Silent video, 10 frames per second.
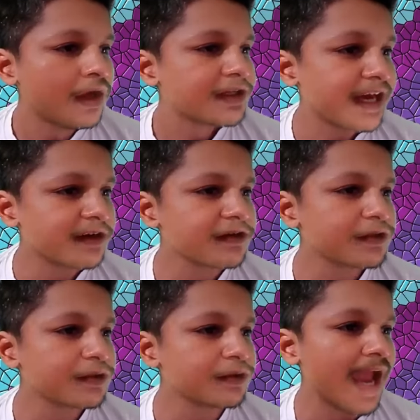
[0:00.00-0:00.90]
Theron
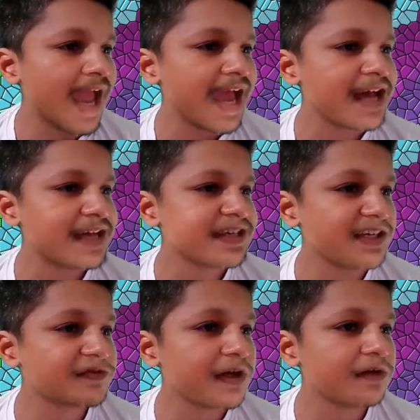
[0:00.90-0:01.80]
too has
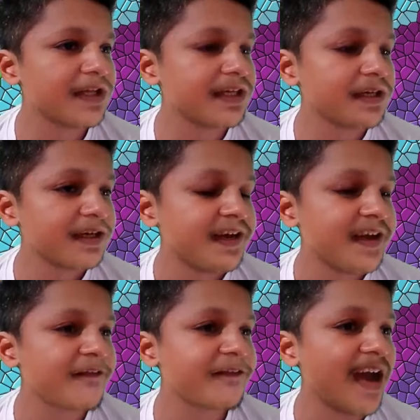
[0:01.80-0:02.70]
great fun with the
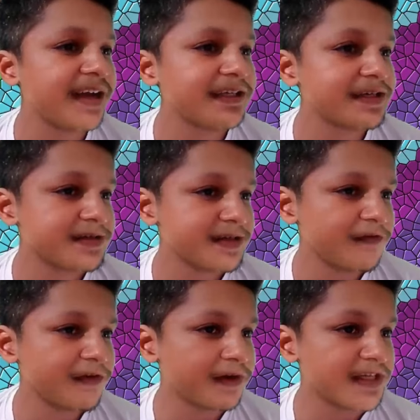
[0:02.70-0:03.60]
nefarious
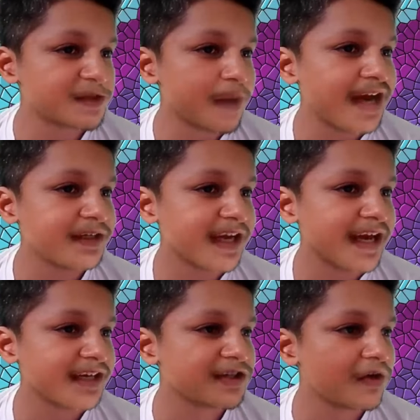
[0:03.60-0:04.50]
cipher, despite the
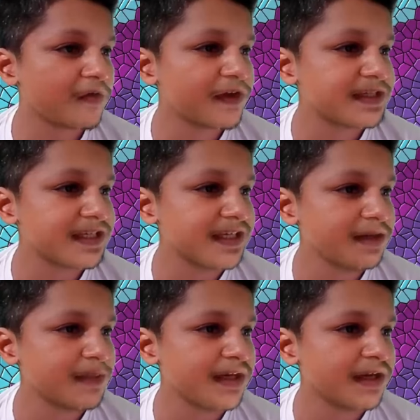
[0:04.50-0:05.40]
character often
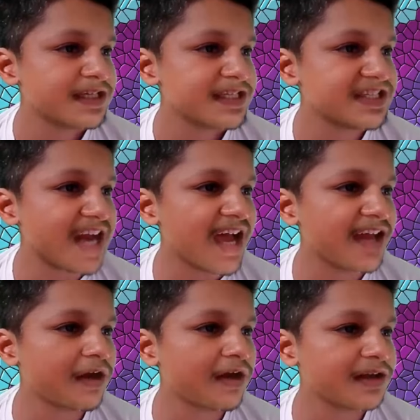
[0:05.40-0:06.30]
seeming
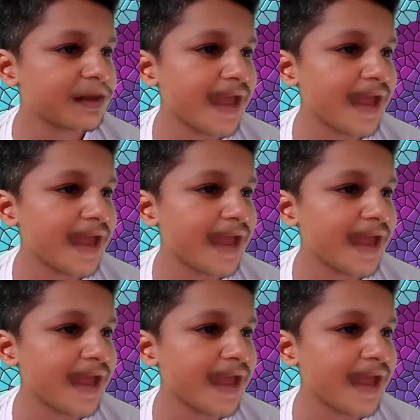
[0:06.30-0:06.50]
done on the back